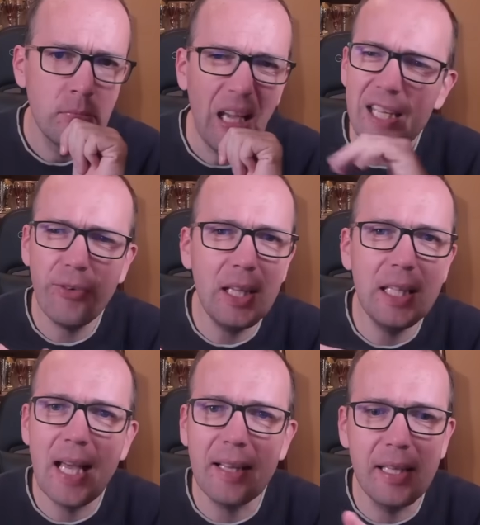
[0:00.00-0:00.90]
It's really
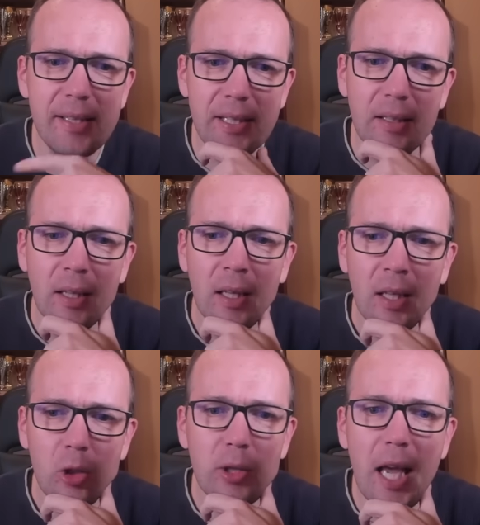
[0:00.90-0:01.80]
that easy.
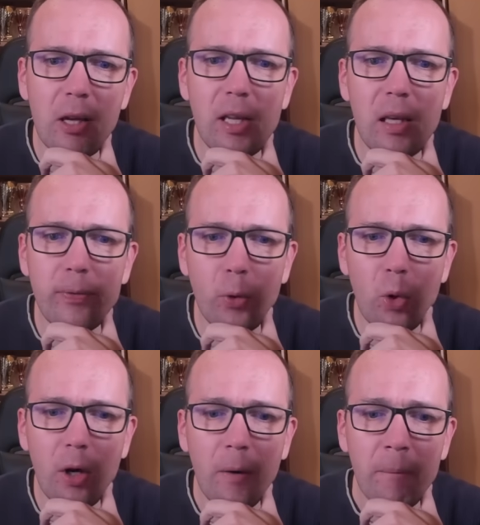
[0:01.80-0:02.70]
You take on
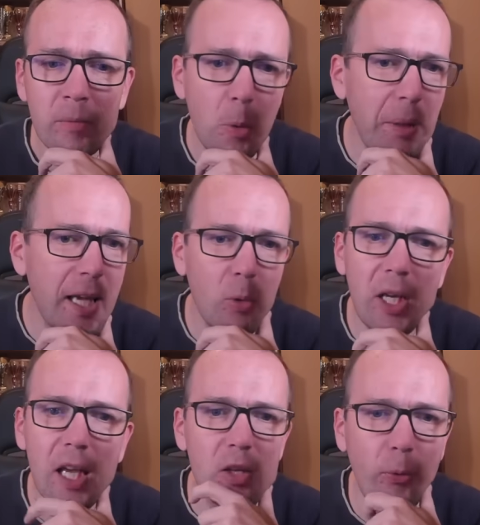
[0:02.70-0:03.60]
e4, you play
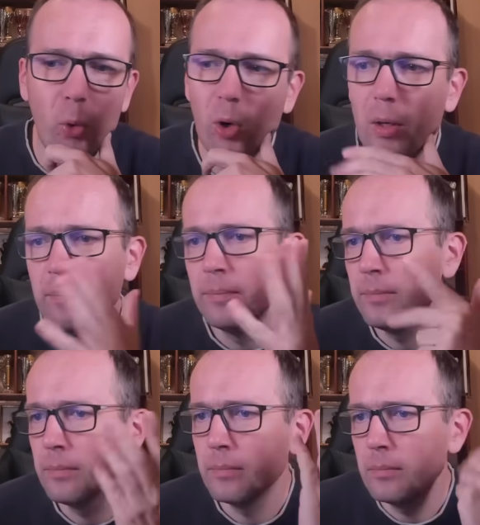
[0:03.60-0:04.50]
queen h4,
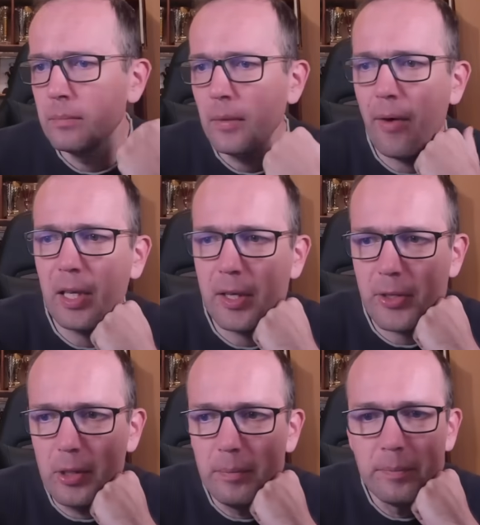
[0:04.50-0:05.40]
everything is
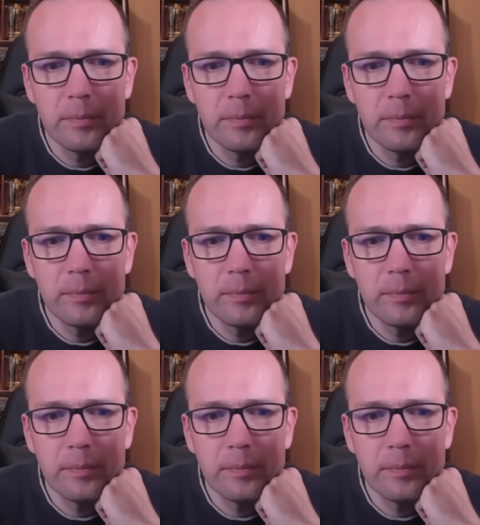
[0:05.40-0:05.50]
good.